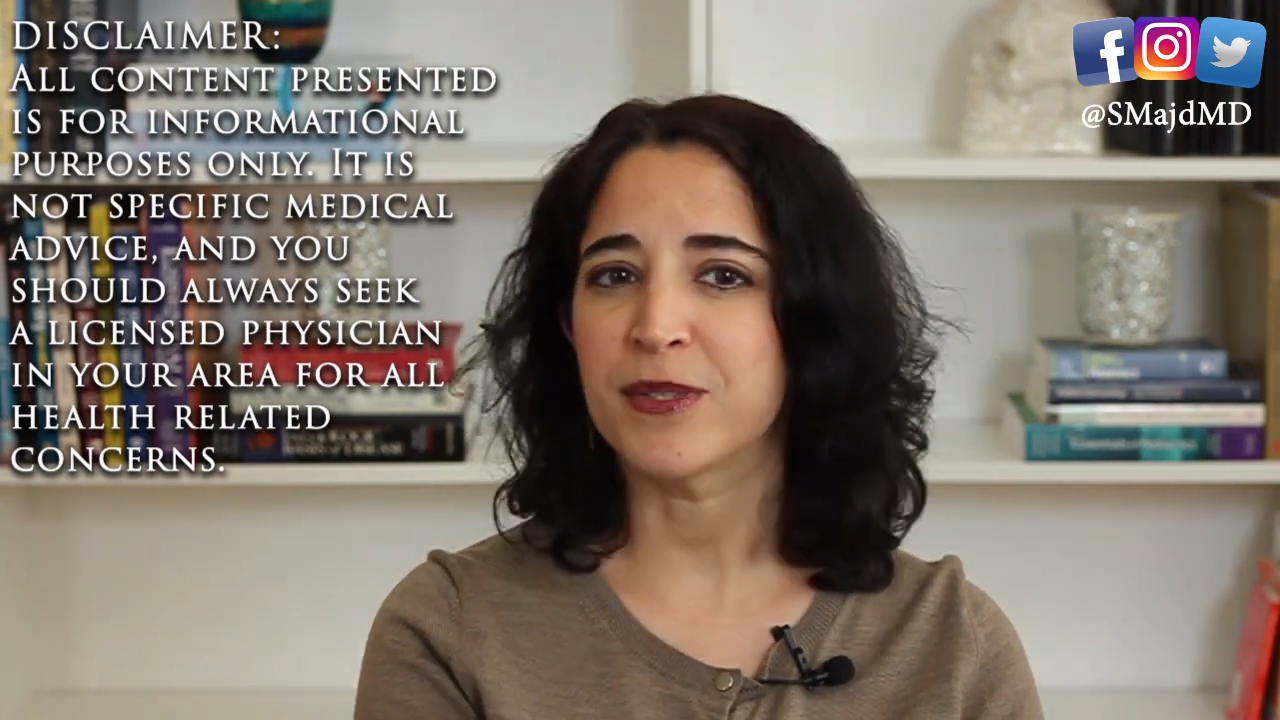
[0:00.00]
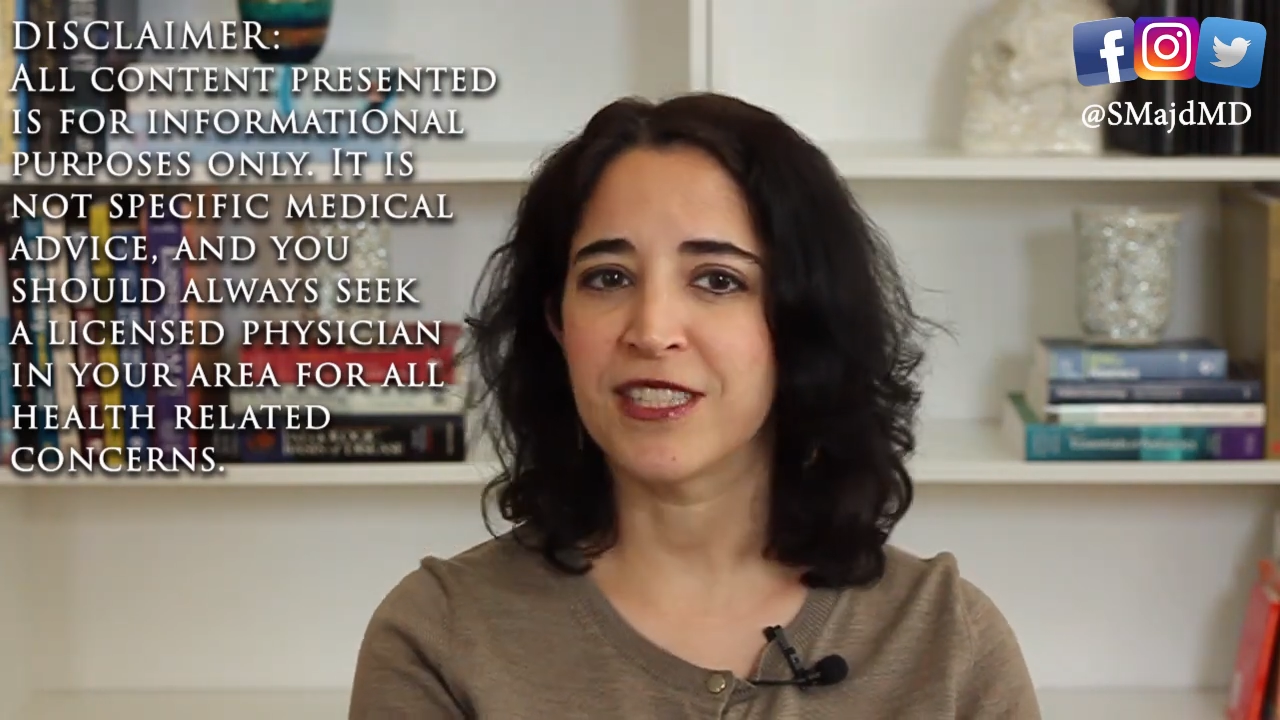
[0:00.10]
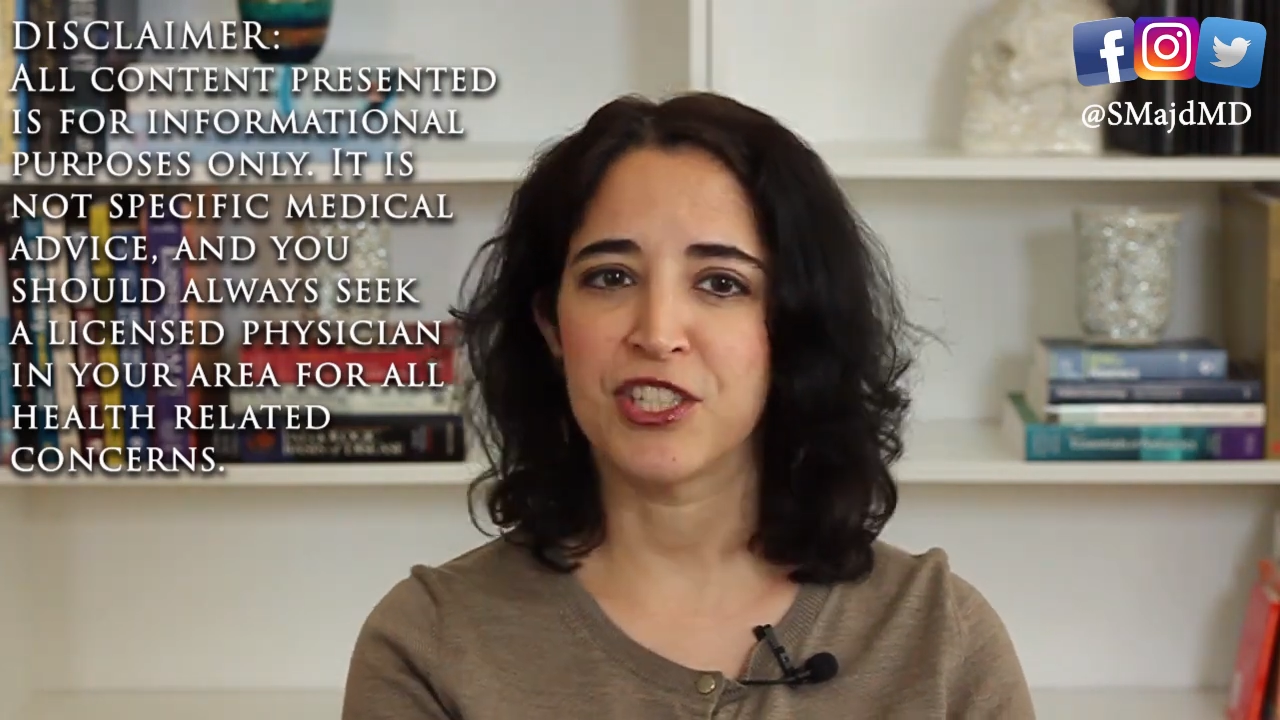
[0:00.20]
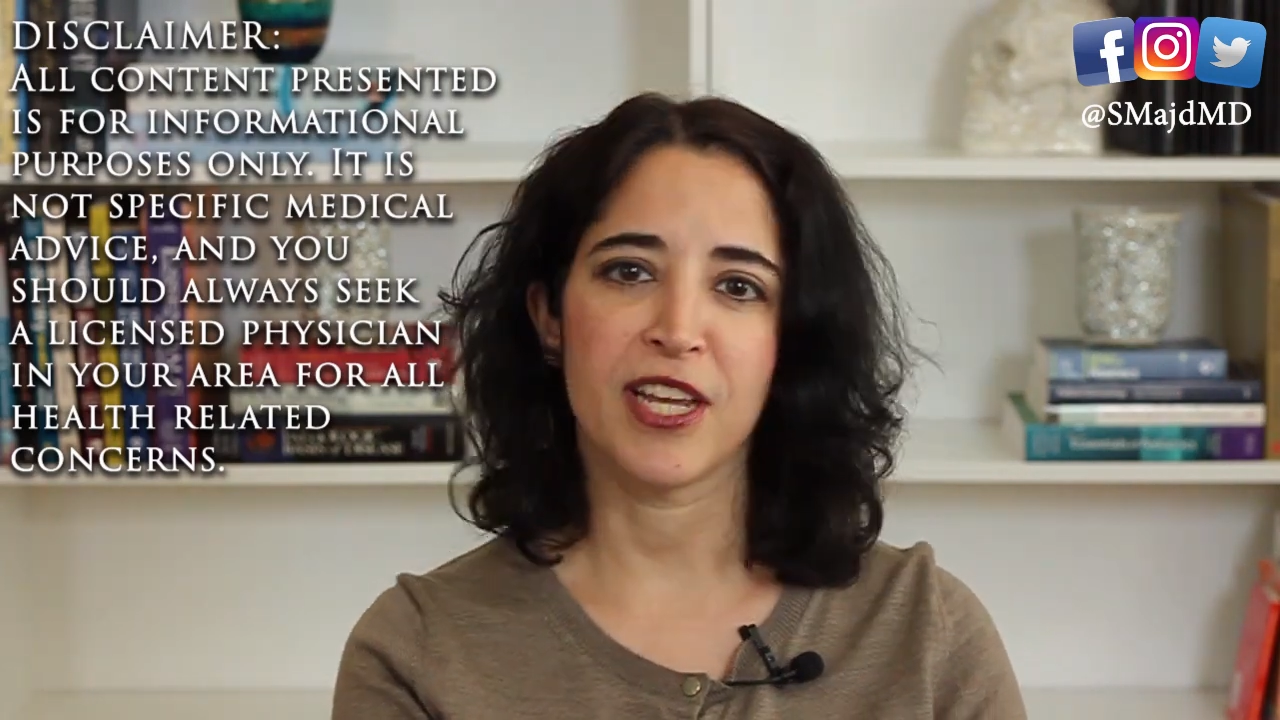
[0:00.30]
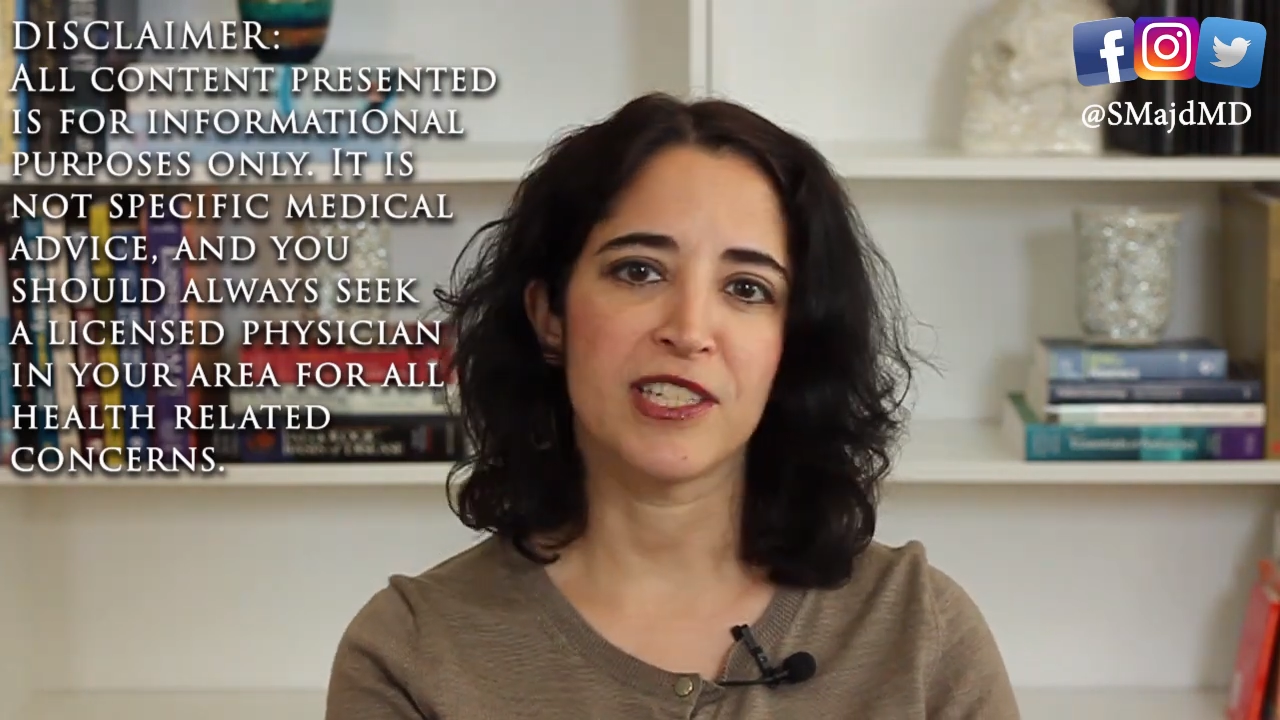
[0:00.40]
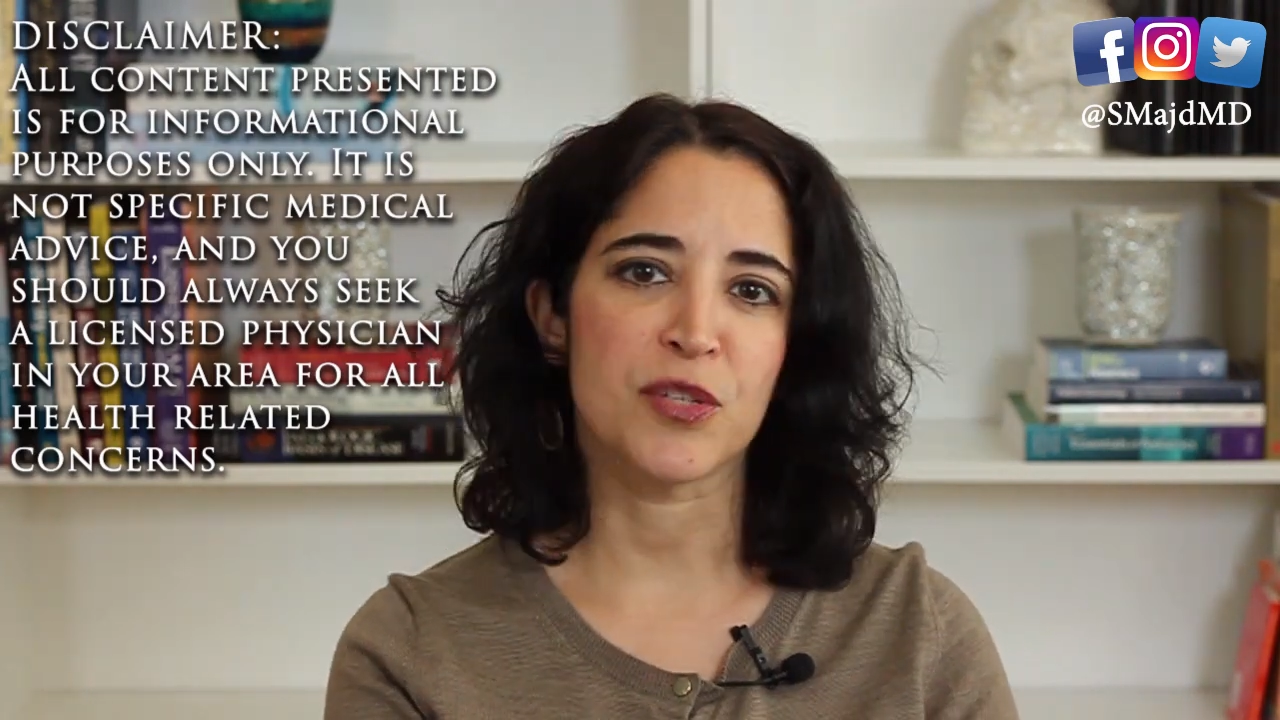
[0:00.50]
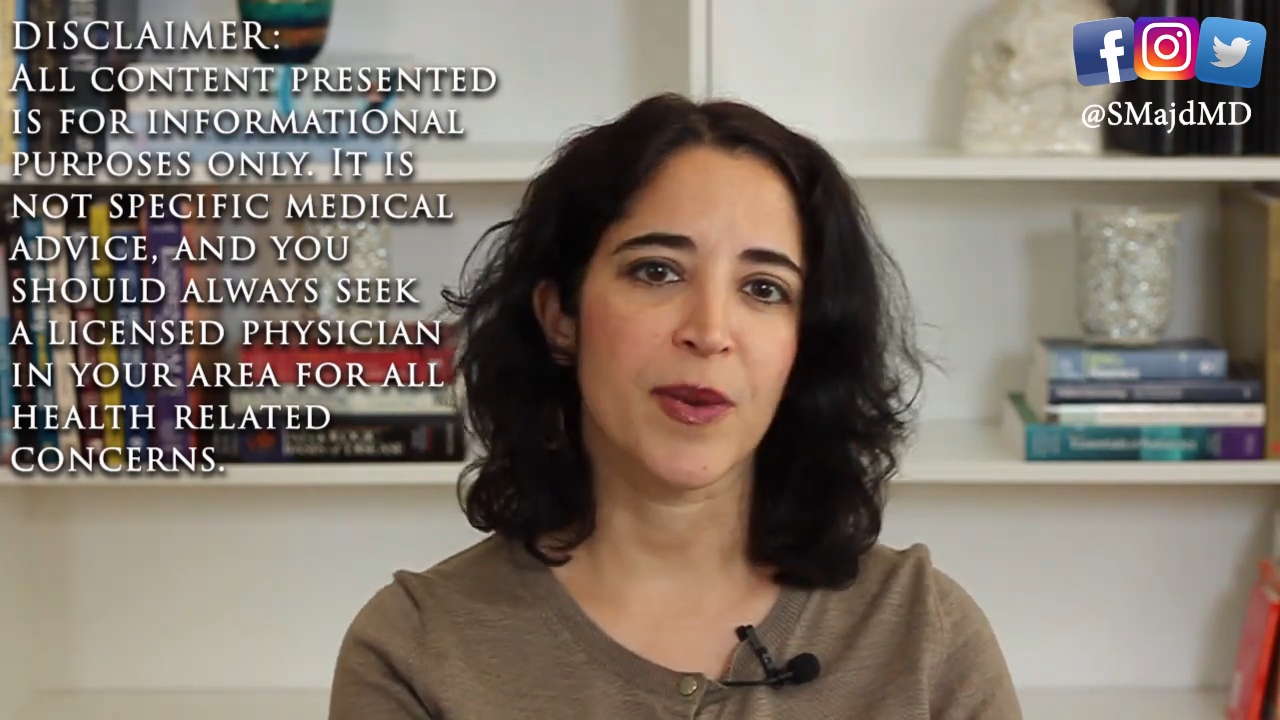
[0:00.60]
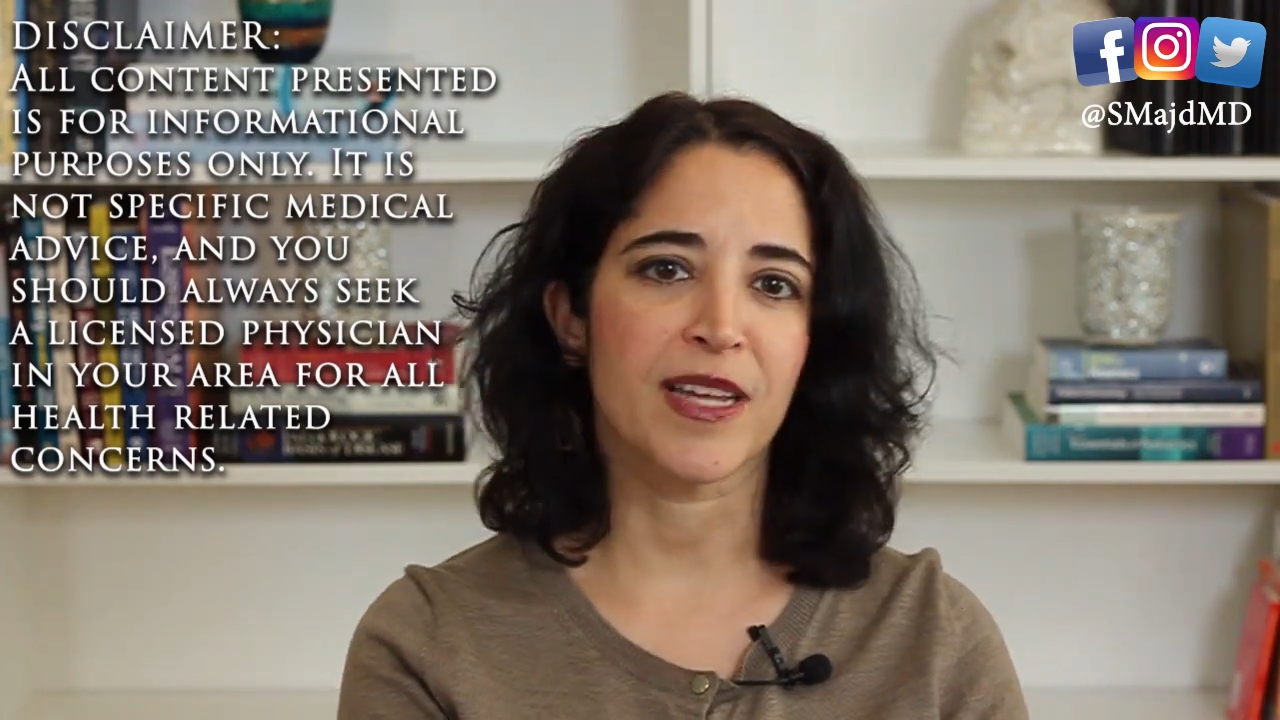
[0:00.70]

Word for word: with the change in